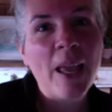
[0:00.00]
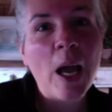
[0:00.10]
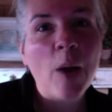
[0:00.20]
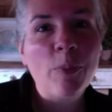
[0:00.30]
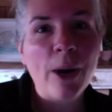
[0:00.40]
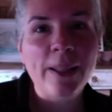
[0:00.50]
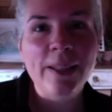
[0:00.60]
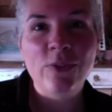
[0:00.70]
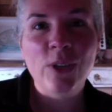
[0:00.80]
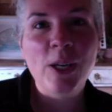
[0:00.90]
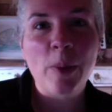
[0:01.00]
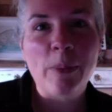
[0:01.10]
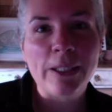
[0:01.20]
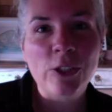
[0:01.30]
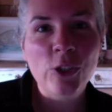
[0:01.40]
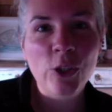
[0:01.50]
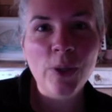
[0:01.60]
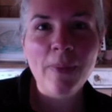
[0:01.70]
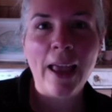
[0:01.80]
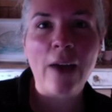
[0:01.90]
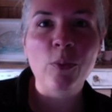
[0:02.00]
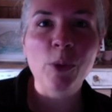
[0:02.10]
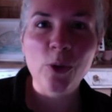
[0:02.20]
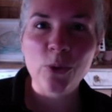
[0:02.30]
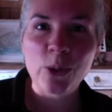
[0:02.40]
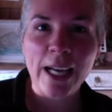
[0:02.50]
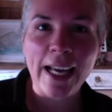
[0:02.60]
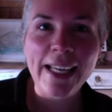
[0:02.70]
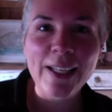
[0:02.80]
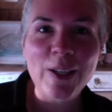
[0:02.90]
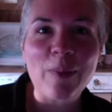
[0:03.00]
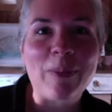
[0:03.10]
I pray that this video blesses you. Have a beautiful day. God